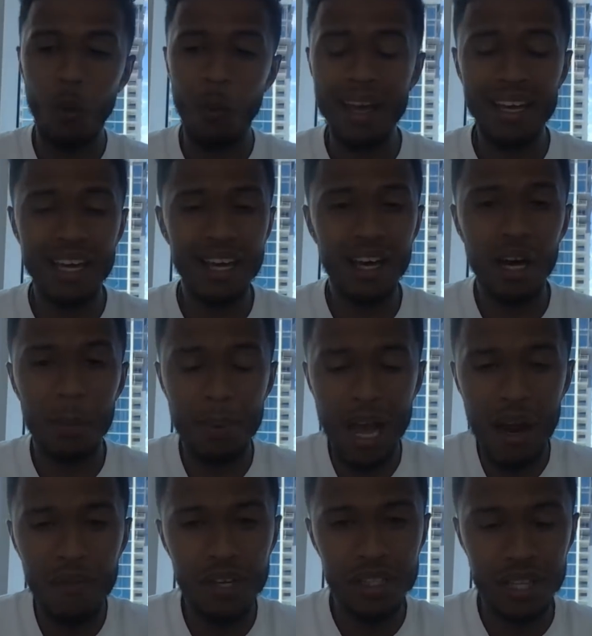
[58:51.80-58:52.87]
waking up
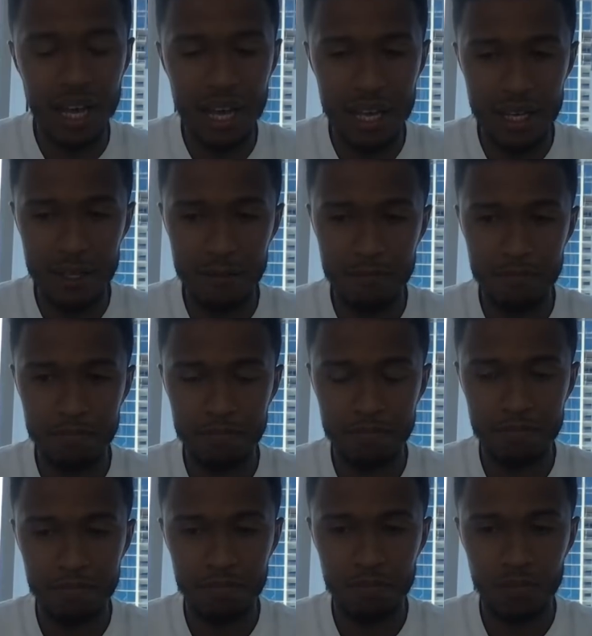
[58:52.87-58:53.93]
every day
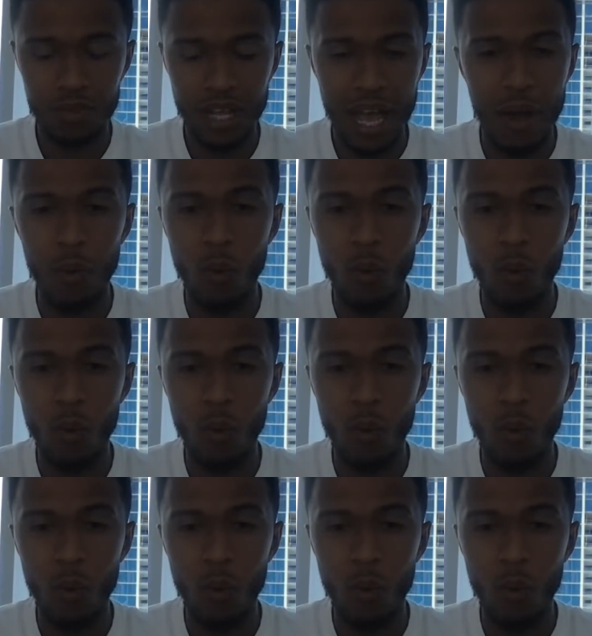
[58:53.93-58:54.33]
and